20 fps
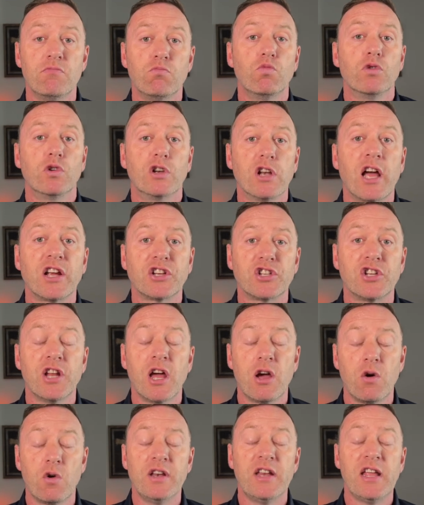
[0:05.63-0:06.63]
would like to
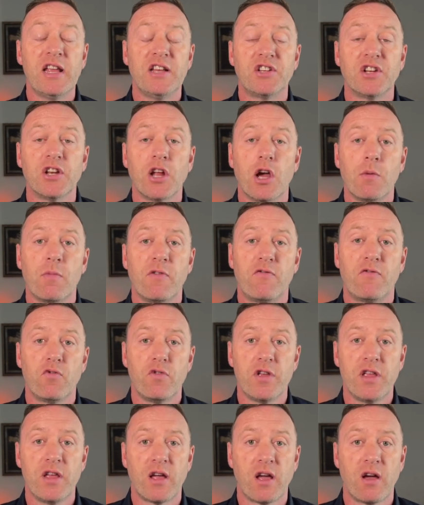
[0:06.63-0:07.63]
know and need to know before
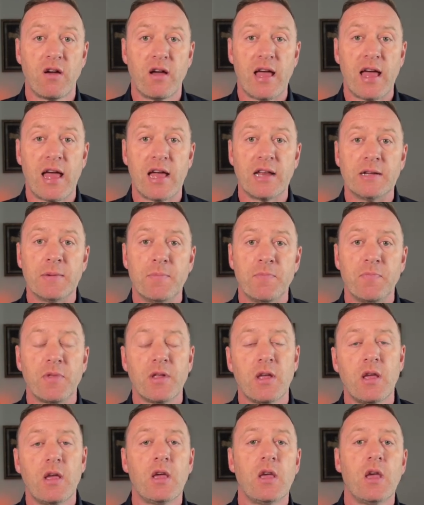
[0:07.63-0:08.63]
you go ahead.
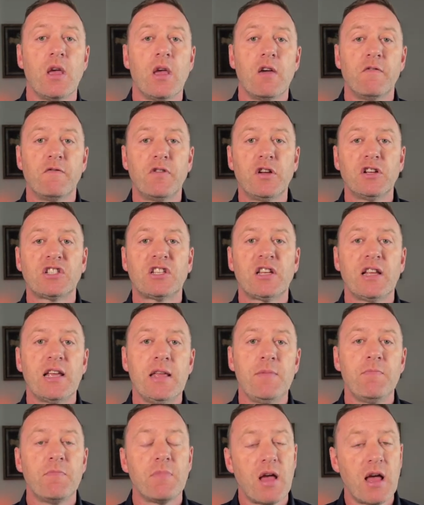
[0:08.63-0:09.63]

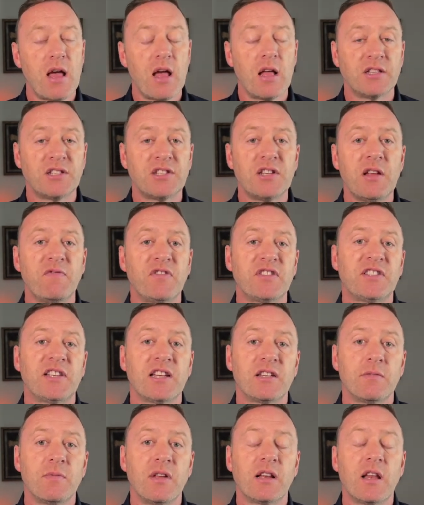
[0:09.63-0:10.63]
Firstly, at Snip
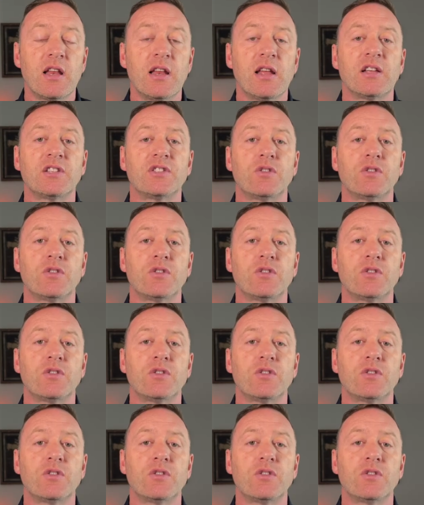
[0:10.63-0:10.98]
Vasectomy Clinics,